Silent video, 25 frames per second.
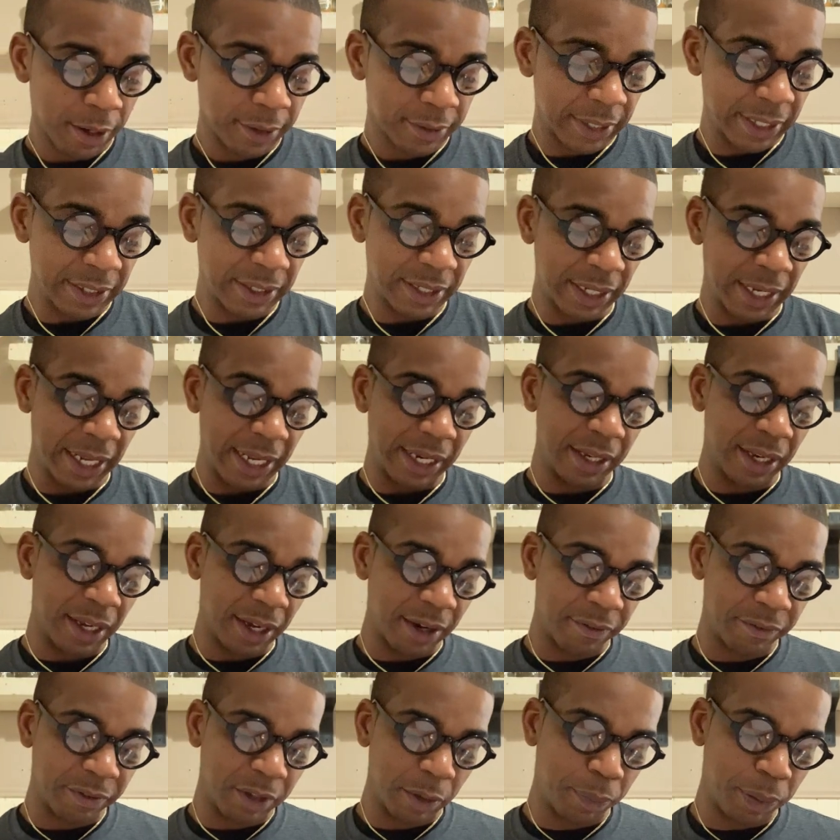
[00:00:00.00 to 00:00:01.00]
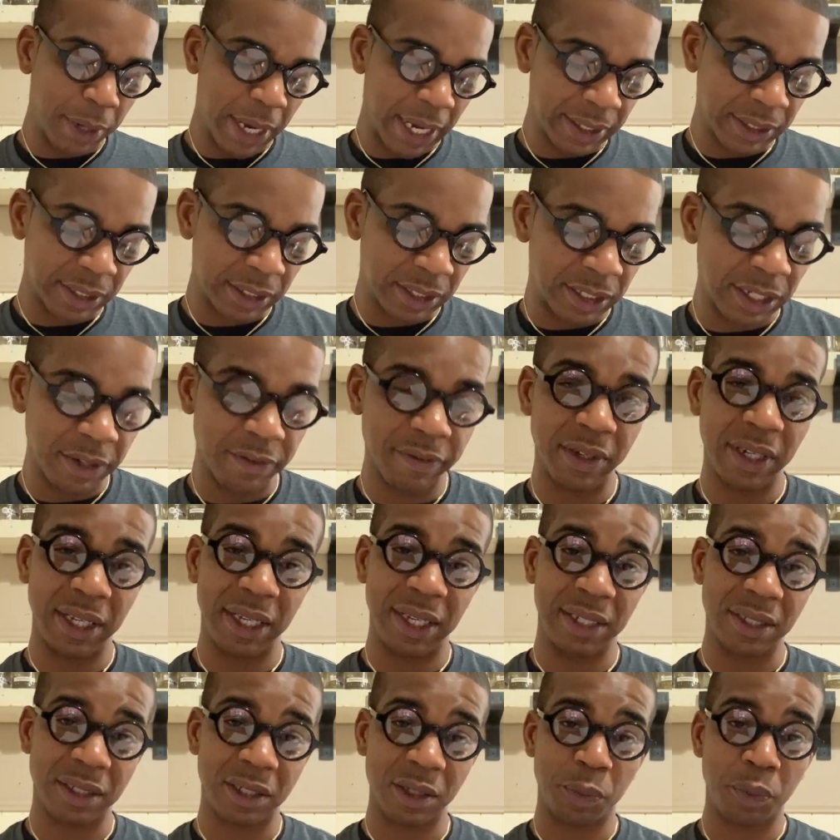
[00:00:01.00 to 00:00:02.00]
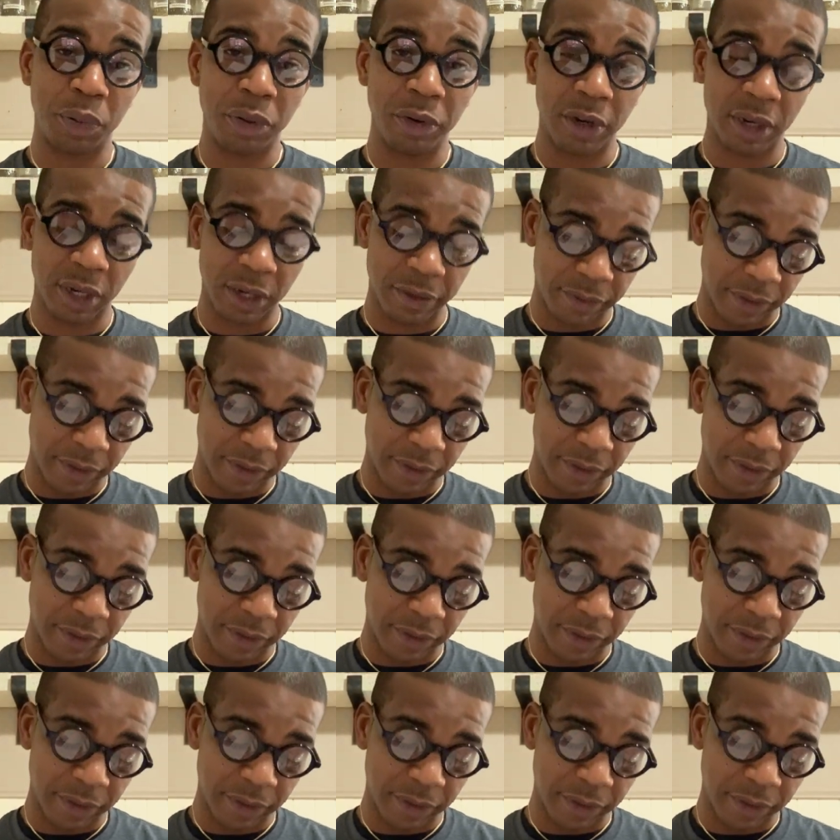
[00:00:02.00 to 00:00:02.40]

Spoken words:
They said they loved the positivity and support